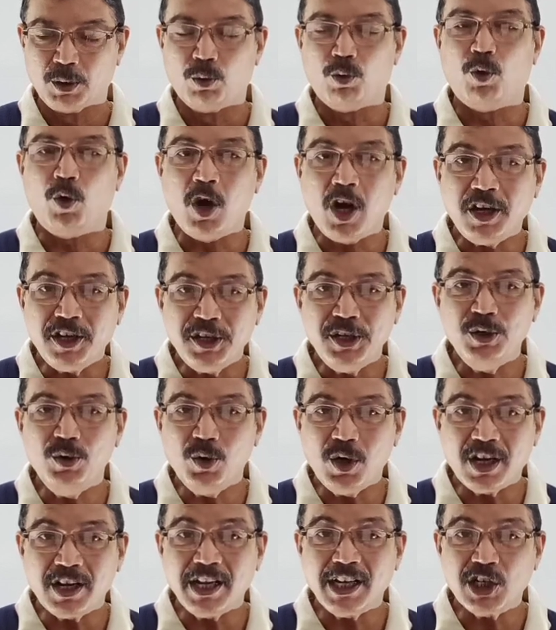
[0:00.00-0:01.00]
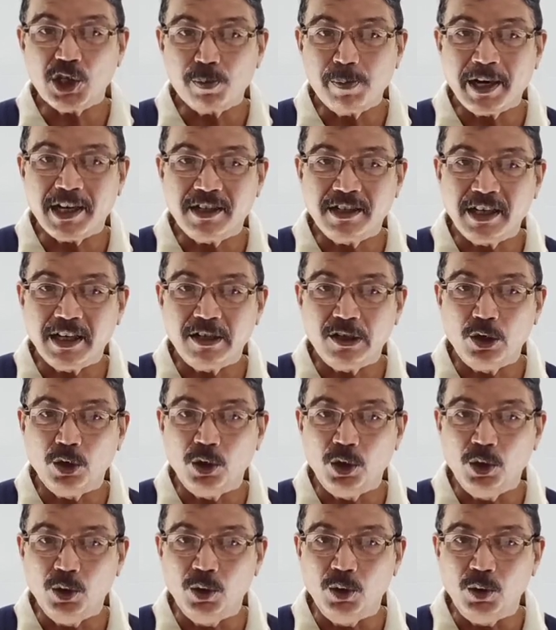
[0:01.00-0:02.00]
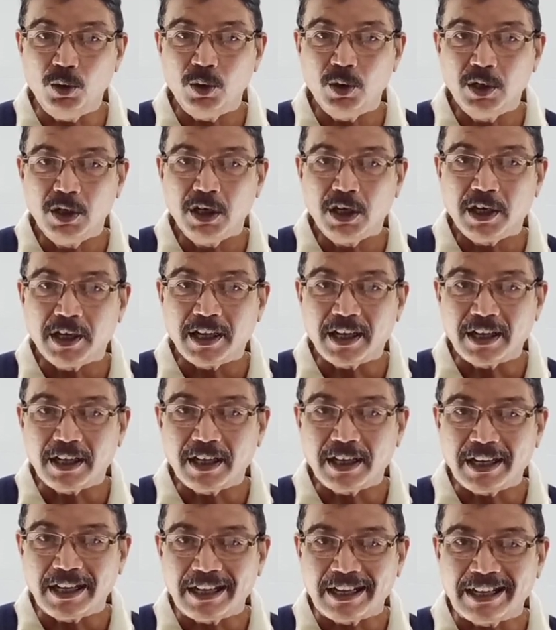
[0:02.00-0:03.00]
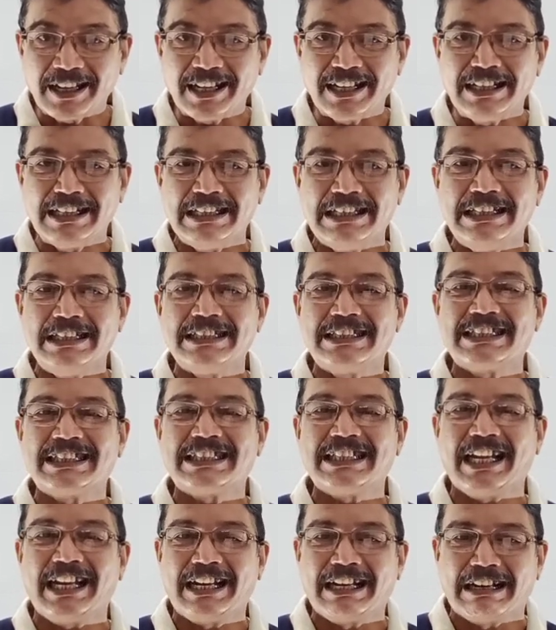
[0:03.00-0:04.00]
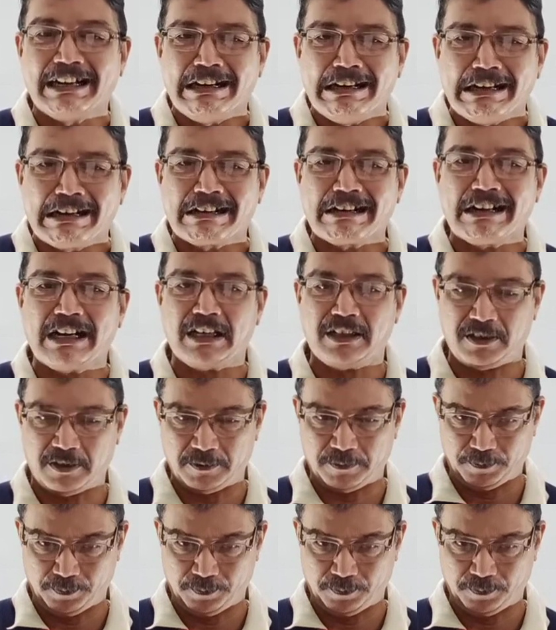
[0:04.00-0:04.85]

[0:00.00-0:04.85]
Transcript: what you are expected to do in the second run?